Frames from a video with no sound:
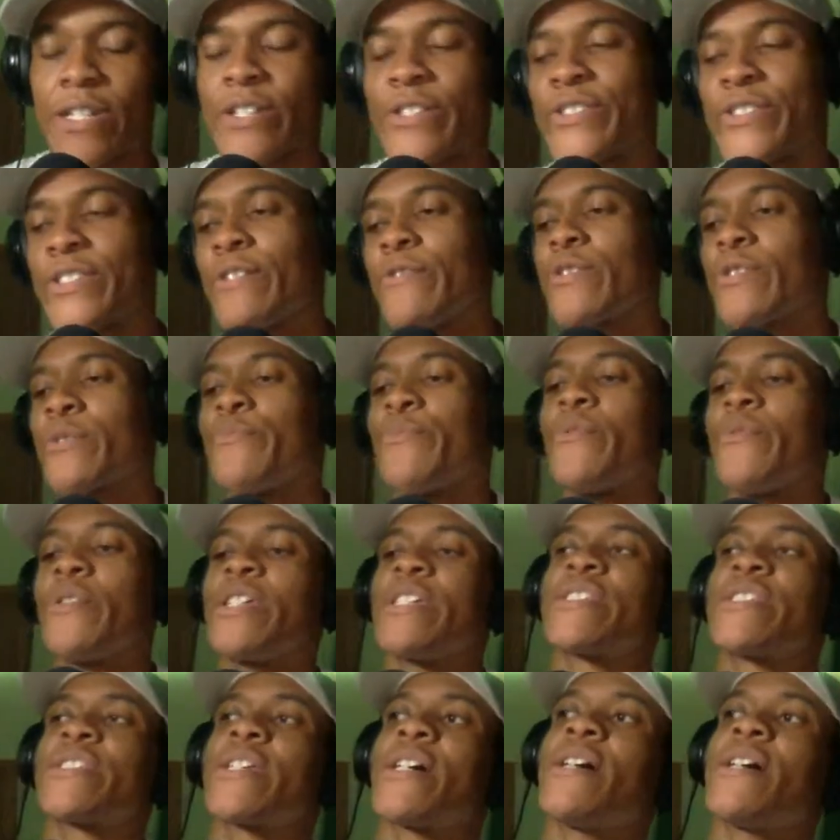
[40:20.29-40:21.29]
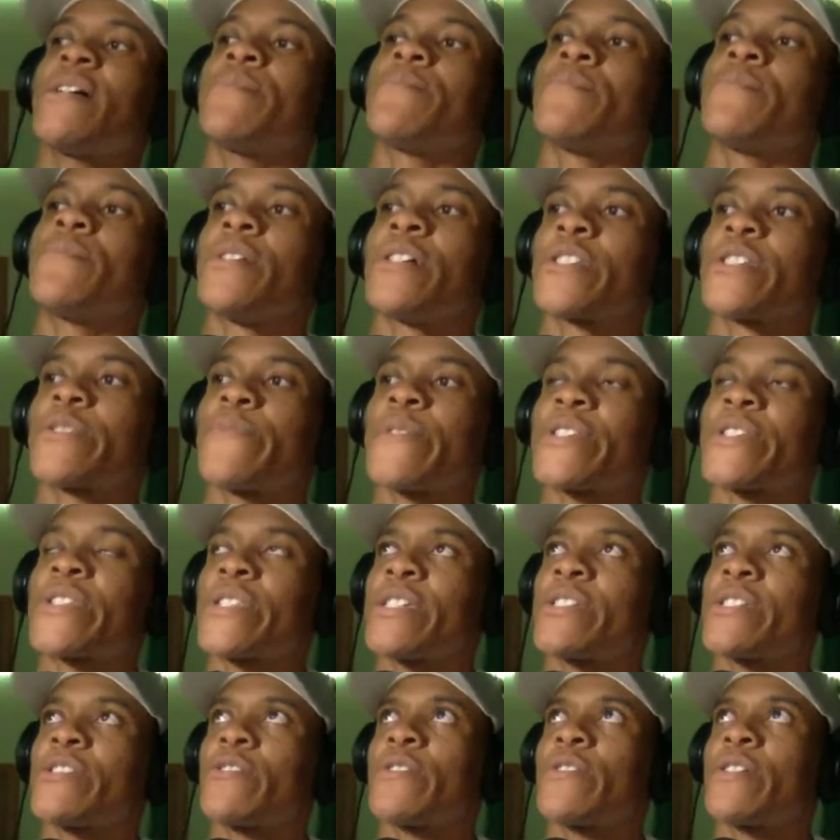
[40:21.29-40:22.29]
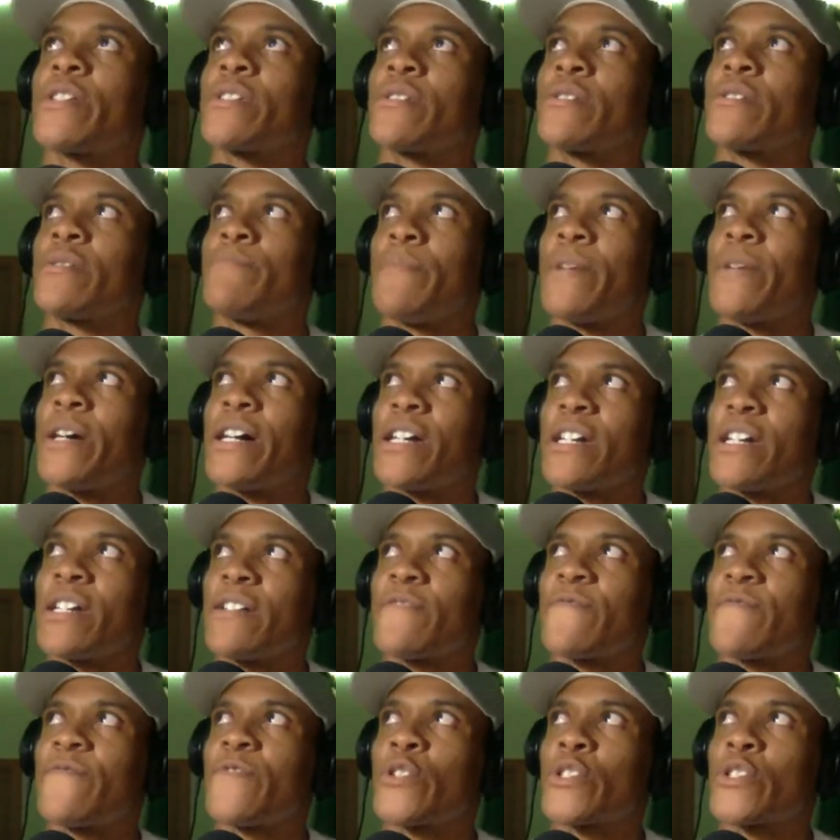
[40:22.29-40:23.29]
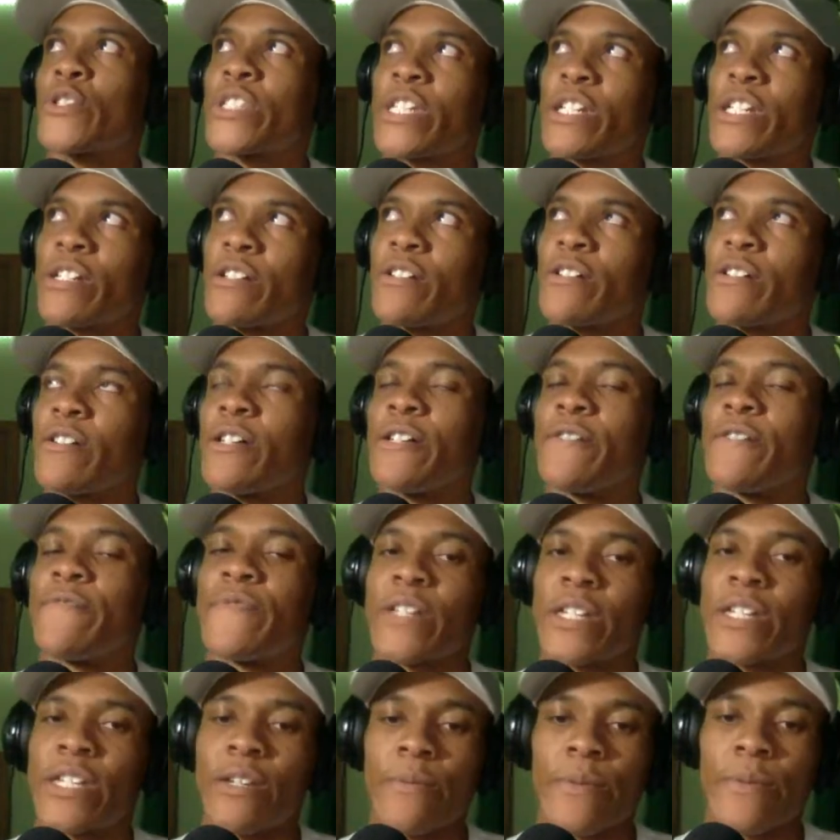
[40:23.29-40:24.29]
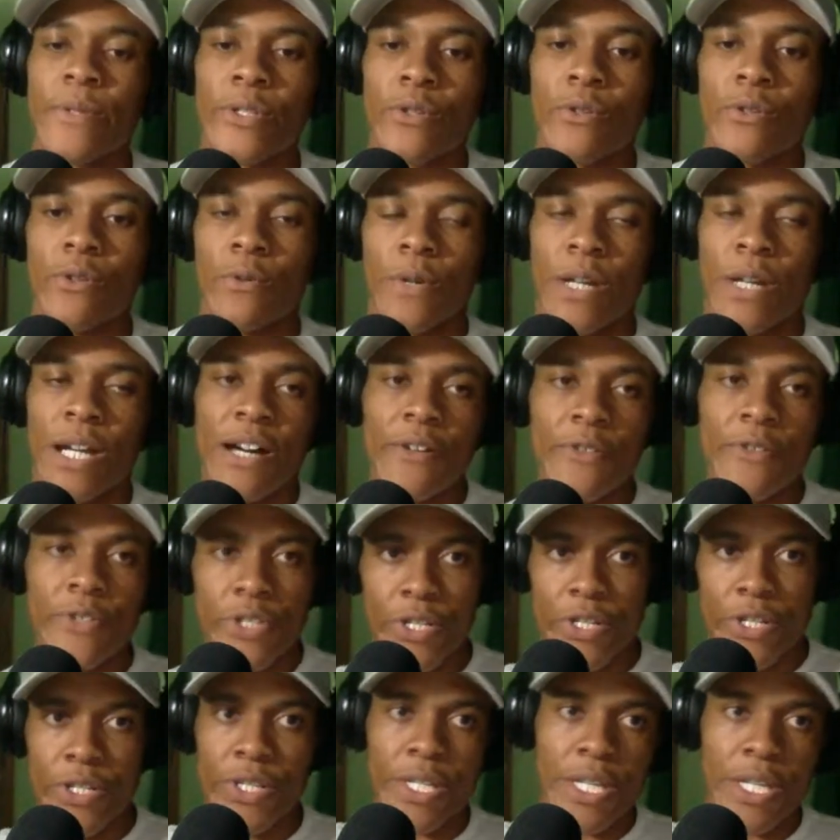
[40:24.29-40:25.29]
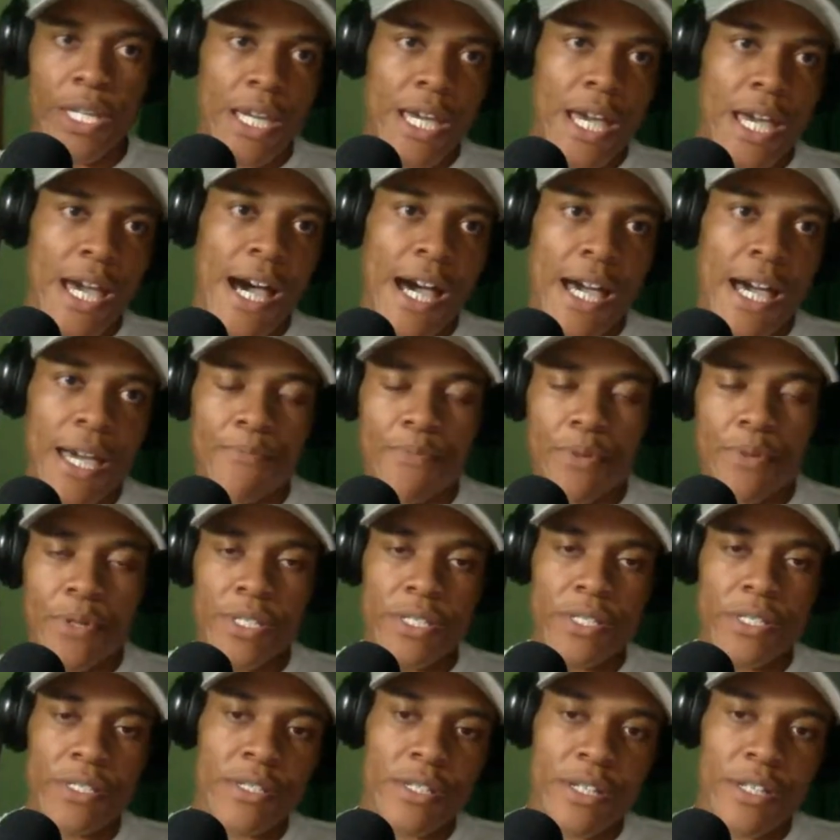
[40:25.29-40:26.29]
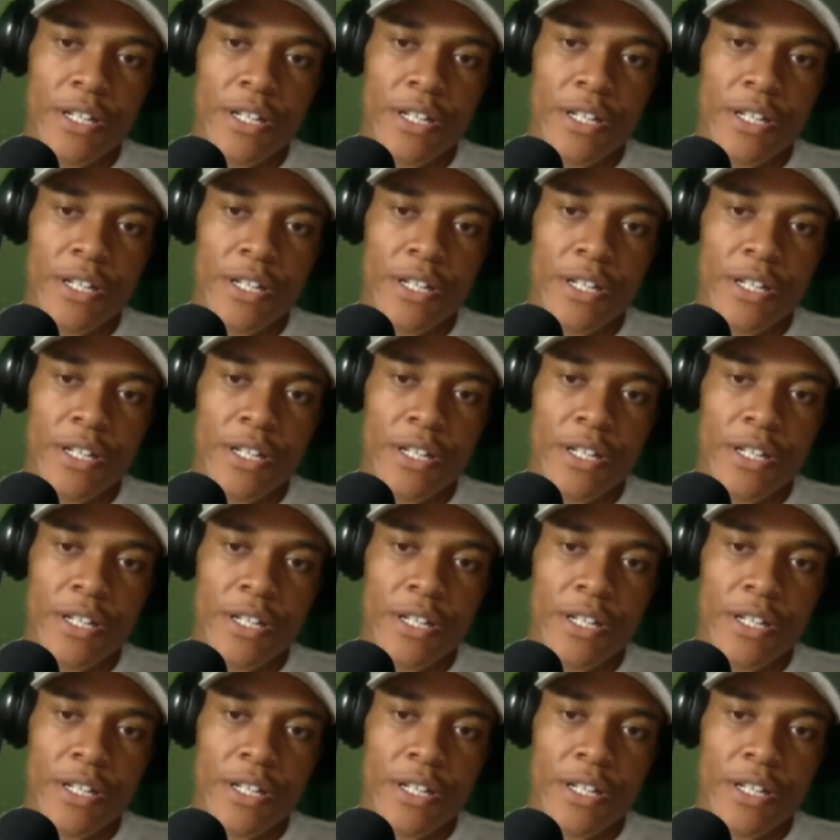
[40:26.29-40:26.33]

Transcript: Because there was a point in time, especially during my first year of the Kubert school, where I put